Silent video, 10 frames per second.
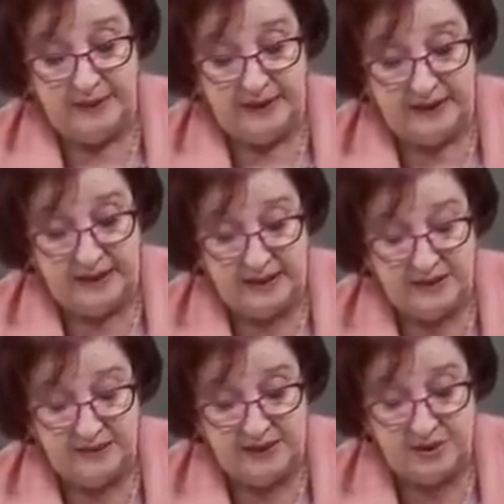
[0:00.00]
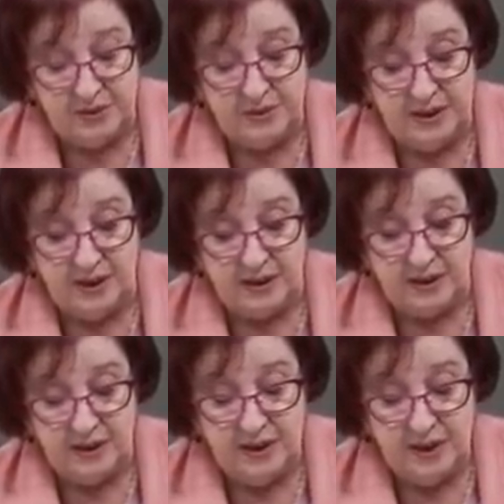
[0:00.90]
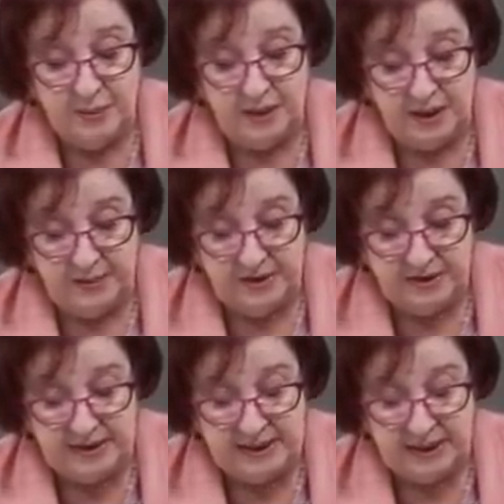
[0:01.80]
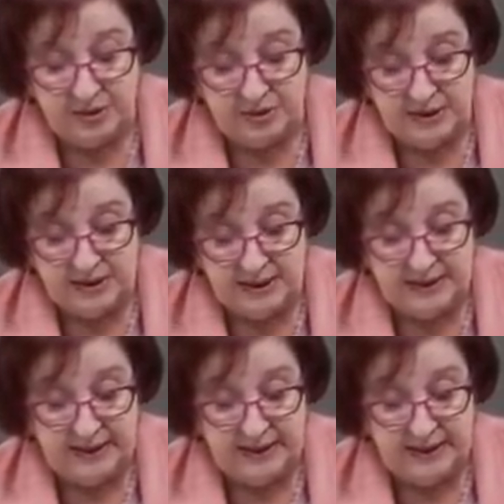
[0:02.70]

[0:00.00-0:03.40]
in the case of these two young parliamentary secretaries, and